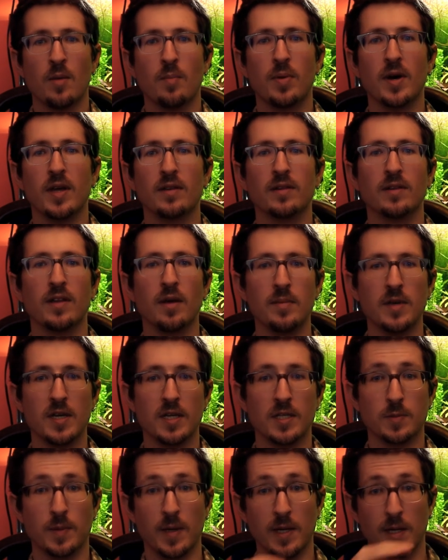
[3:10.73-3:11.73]
But let me
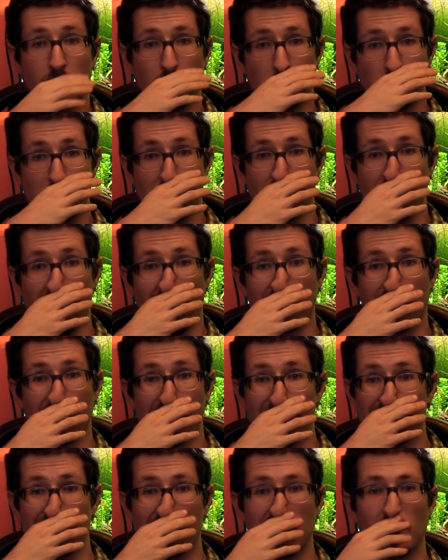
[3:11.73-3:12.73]
explain a little bit about
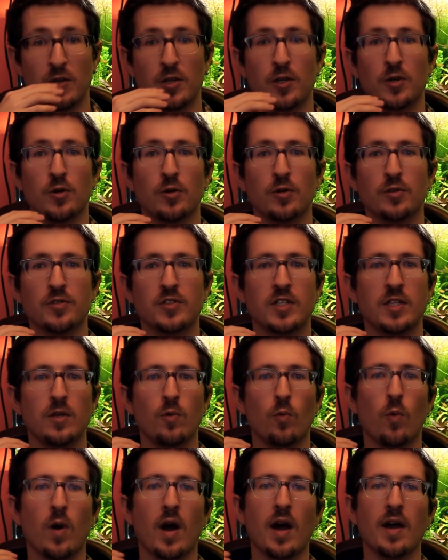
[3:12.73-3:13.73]
these so you'll see
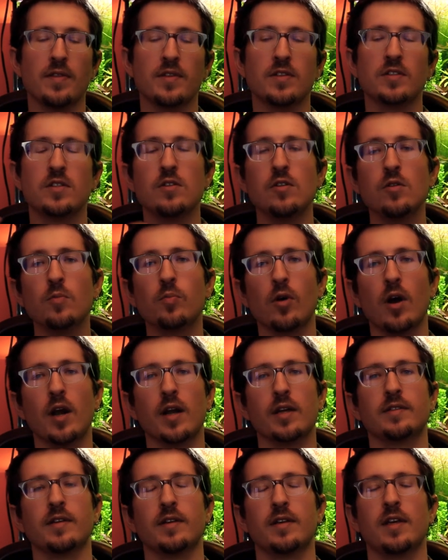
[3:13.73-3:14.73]
why this new
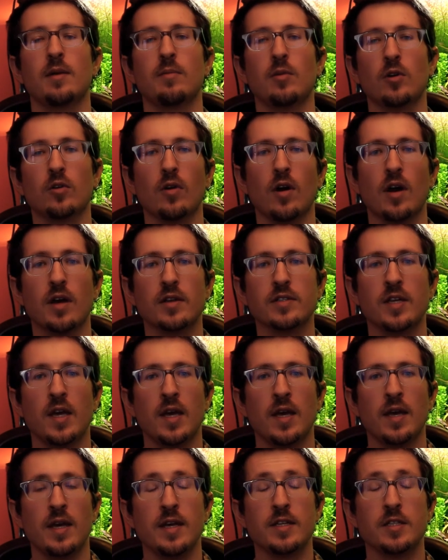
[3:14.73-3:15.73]
product I came across
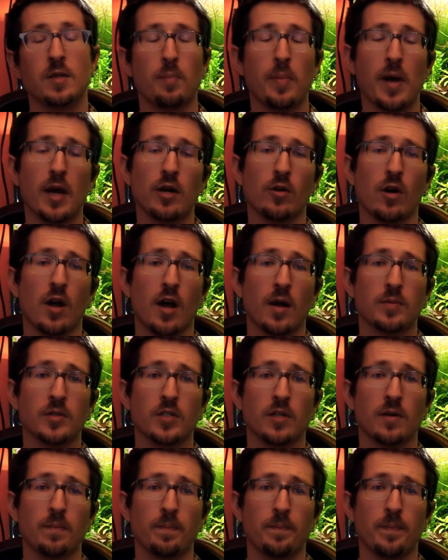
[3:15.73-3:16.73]
is a better
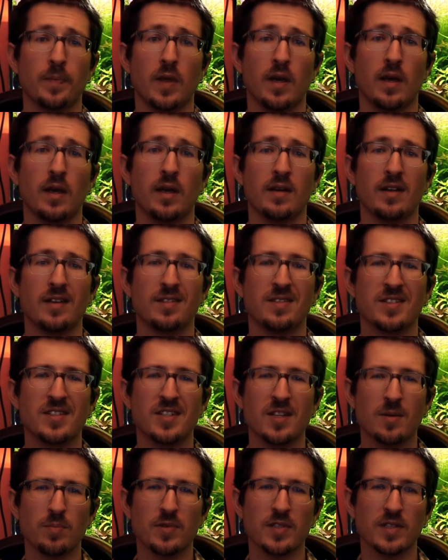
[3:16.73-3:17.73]
option. And at the
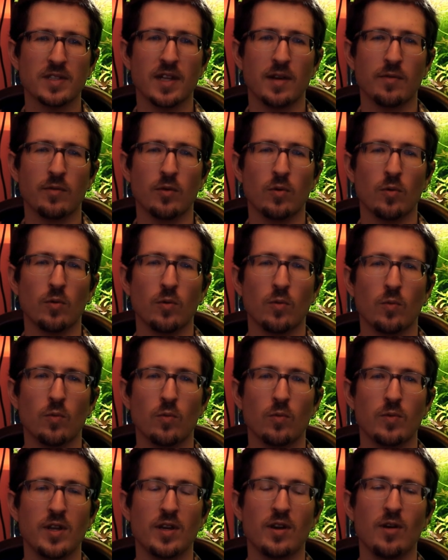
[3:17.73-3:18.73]
simplest level,
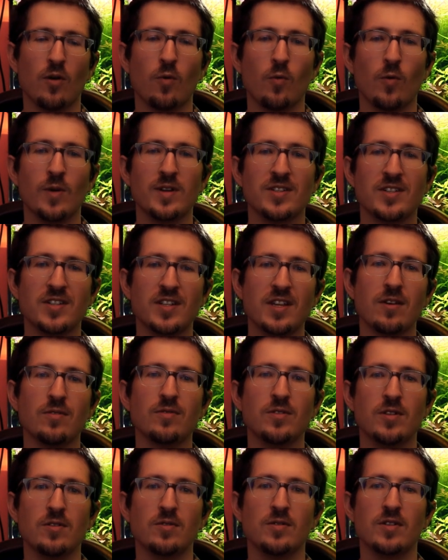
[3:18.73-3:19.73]
you know, when C O
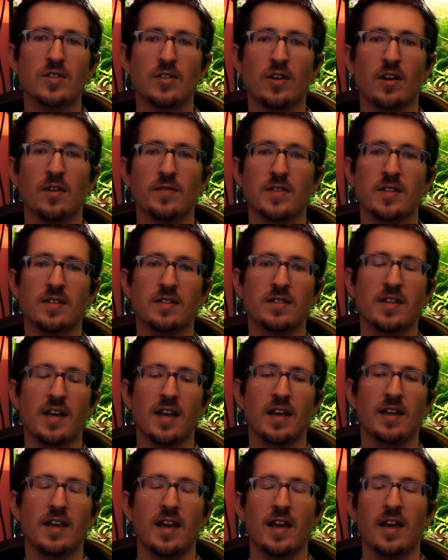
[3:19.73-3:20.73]
two dissolves in the
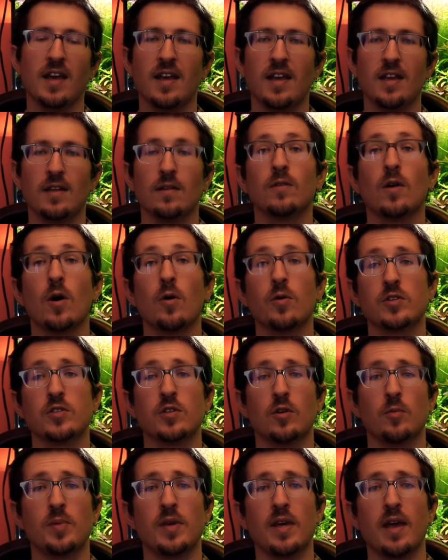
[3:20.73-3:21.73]
tank, it lowers
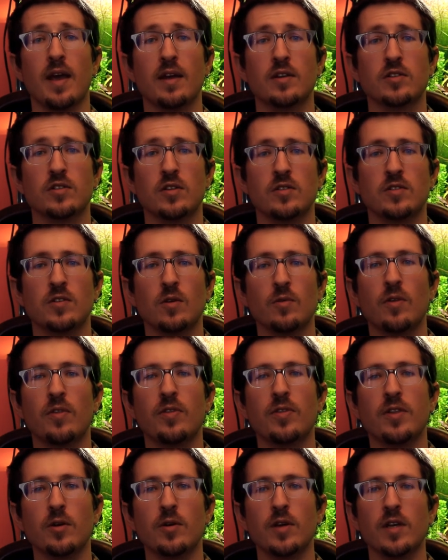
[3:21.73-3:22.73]
your pH. So the
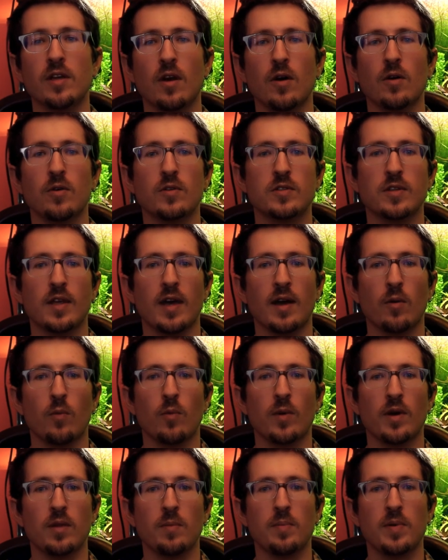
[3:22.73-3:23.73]
theory goes that
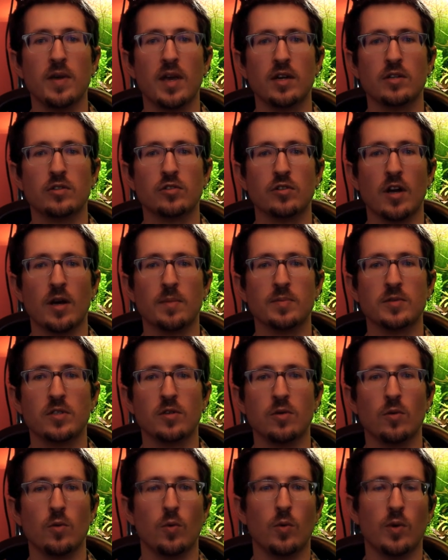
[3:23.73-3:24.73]
when the pH drops
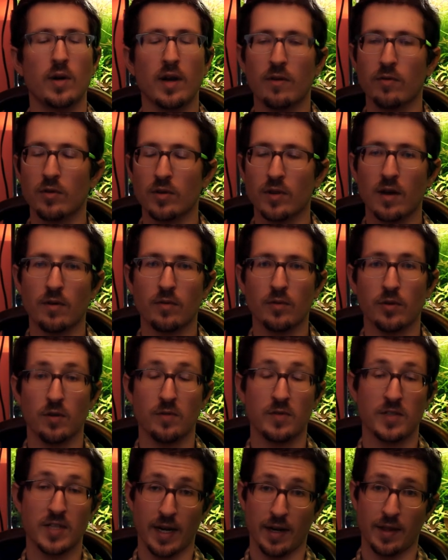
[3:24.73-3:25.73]
to whatever level
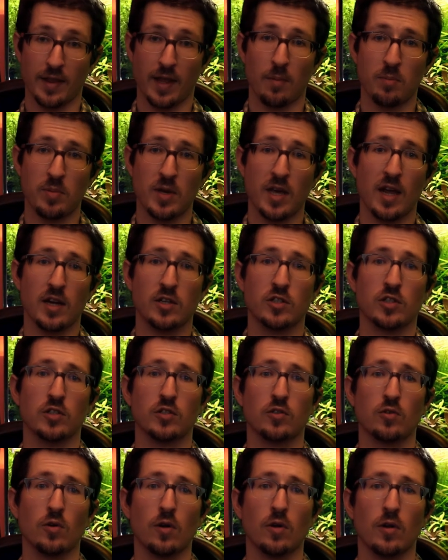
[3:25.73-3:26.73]
you've set on that pH
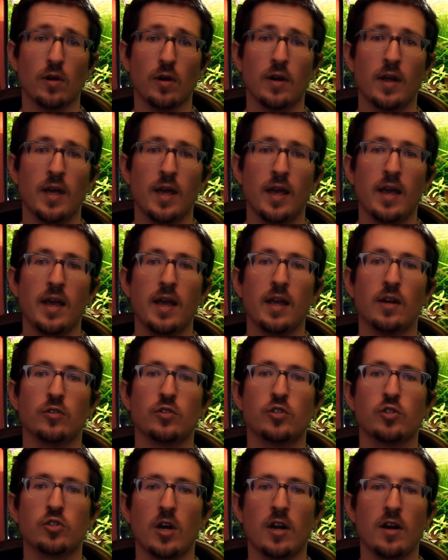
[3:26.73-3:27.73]
controller, it'll
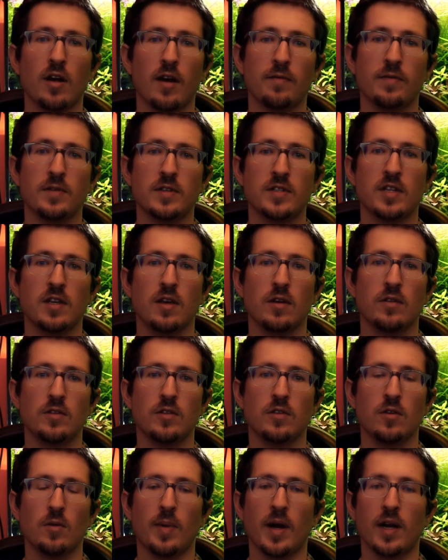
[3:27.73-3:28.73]
shut off the C O
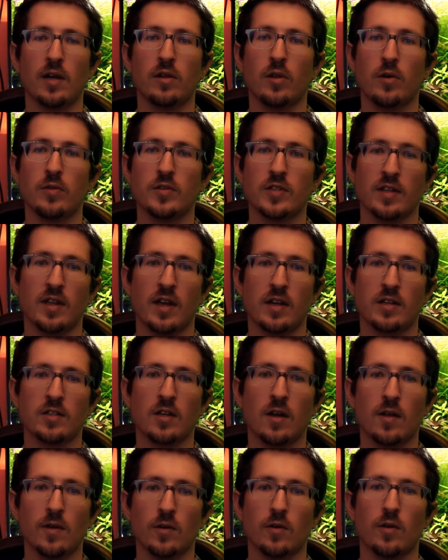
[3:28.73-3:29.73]
two by closing that
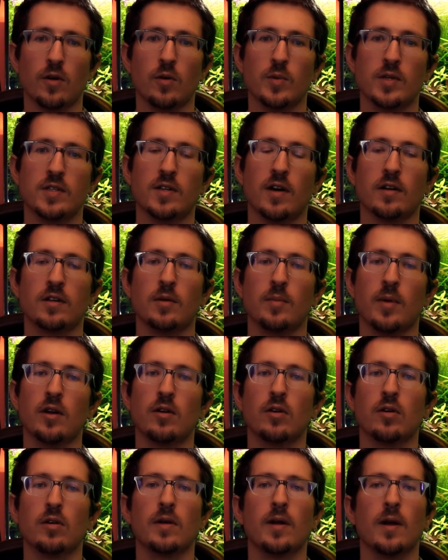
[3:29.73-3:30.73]
solenoid we talked
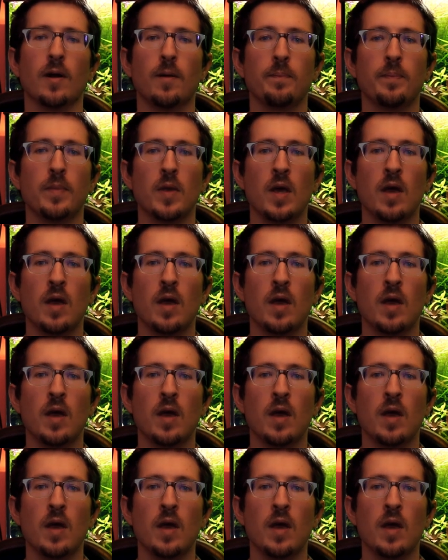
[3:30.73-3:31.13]
about earlier.